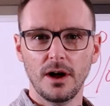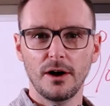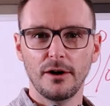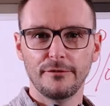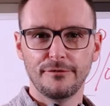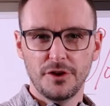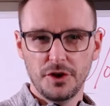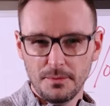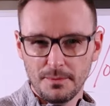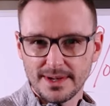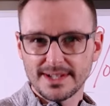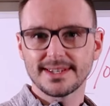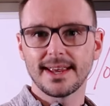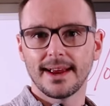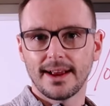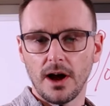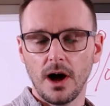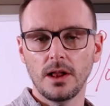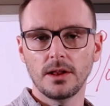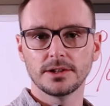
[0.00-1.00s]
of human
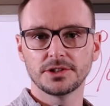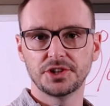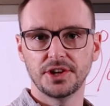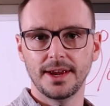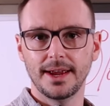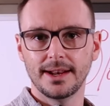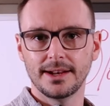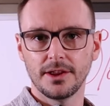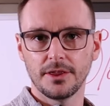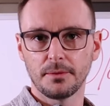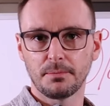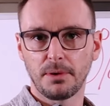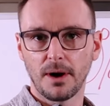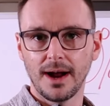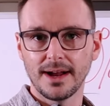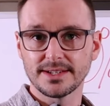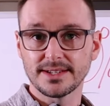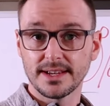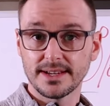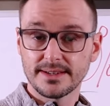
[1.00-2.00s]
psychology into the
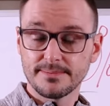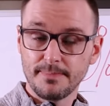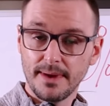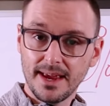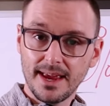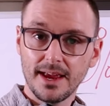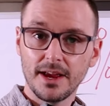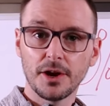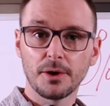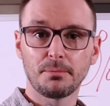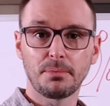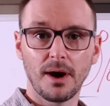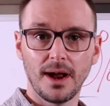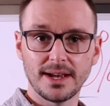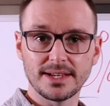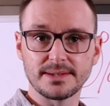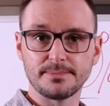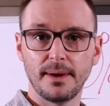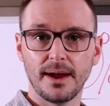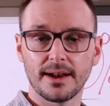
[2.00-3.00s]
process, making your
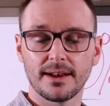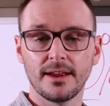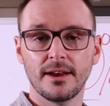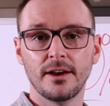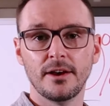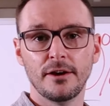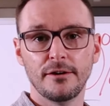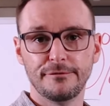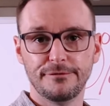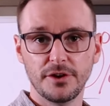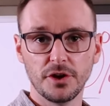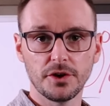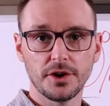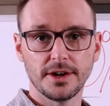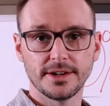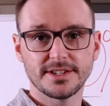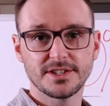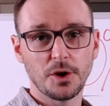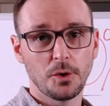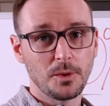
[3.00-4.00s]
prospect feel
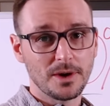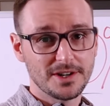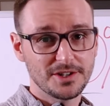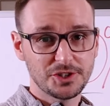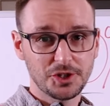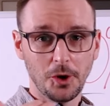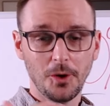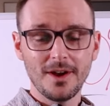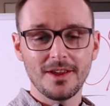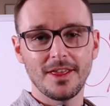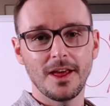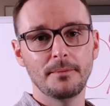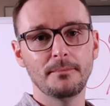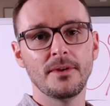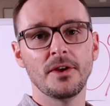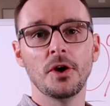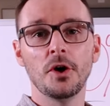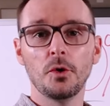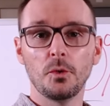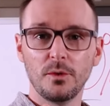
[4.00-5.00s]
good. So we're showing them
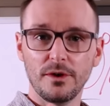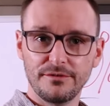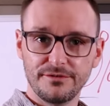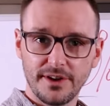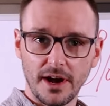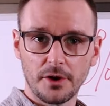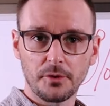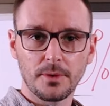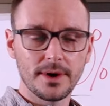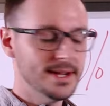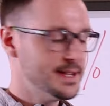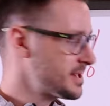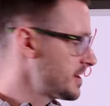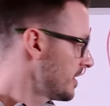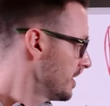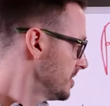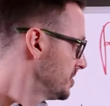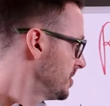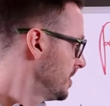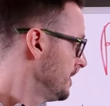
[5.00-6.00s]
we've done
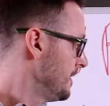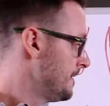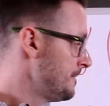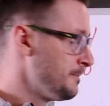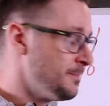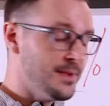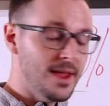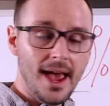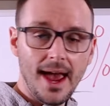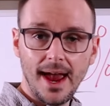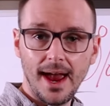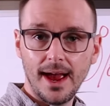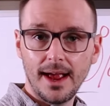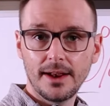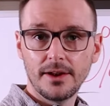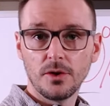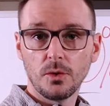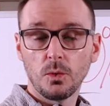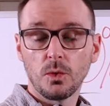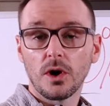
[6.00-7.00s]
research,
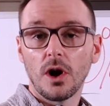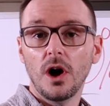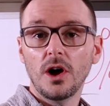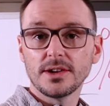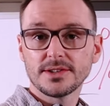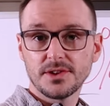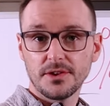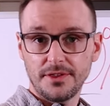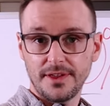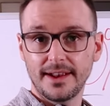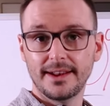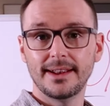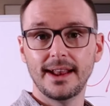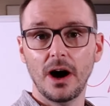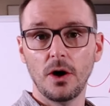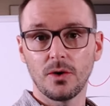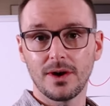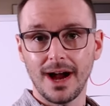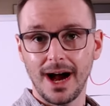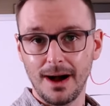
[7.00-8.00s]
and we're also then
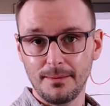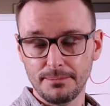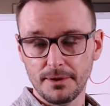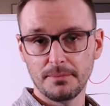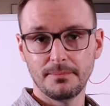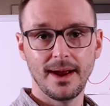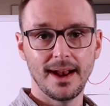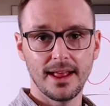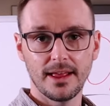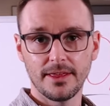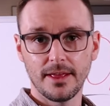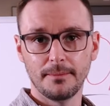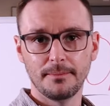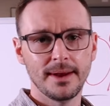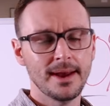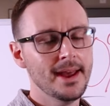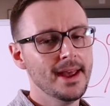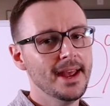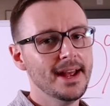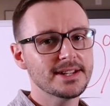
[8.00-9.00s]
now complimenting them.
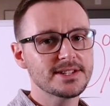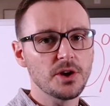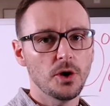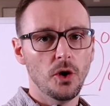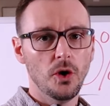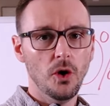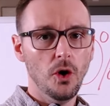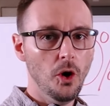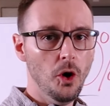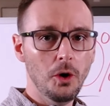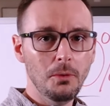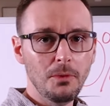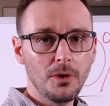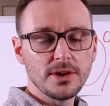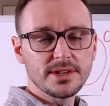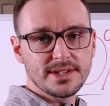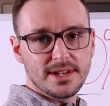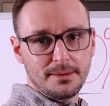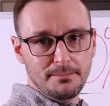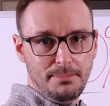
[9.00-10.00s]
It's
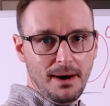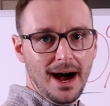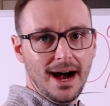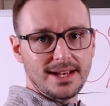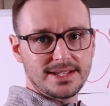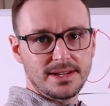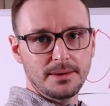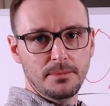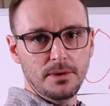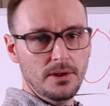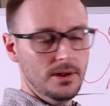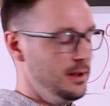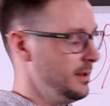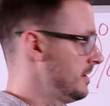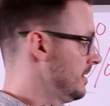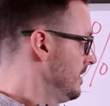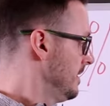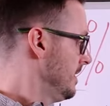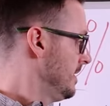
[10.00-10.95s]
almost impossible,